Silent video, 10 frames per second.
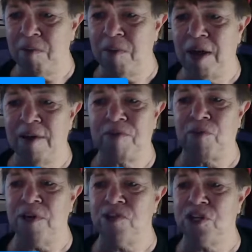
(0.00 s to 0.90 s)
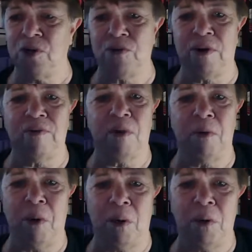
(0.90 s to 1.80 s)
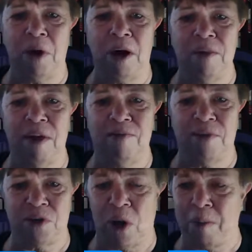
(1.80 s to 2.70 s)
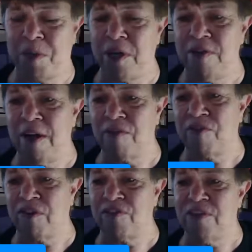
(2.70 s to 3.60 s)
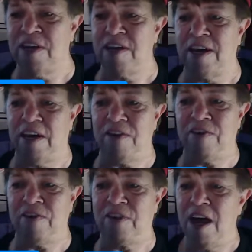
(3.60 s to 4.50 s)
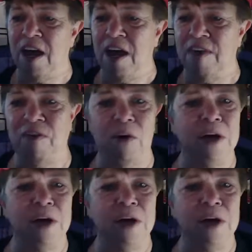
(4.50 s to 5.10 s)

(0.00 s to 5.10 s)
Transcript: have 3 children of their own, and they've adopted, and they have 16 kids. They're